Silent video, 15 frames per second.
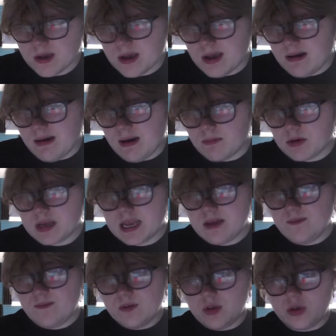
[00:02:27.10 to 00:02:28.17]
I'm gonna give
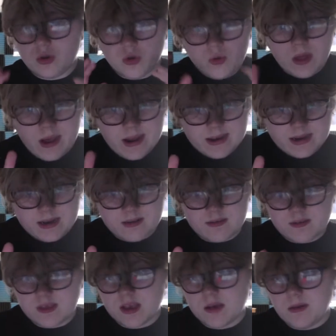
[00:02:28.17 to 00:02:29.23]
you that idea to
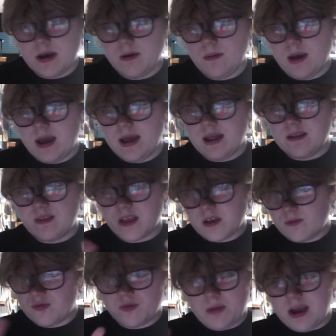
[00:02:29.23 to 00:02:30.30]
think about and think
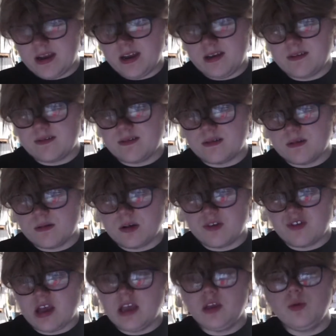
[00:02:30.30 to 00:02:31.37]
of some ideas.
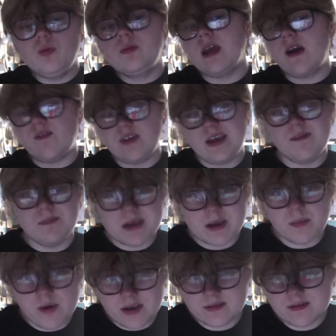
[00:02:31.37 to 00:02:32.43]
You definitely have bigger
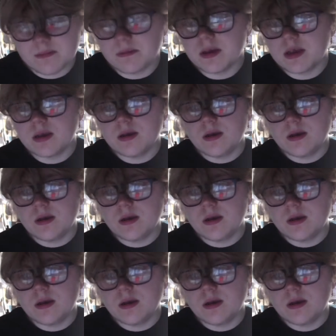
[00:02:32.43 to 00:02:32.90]
brains than me.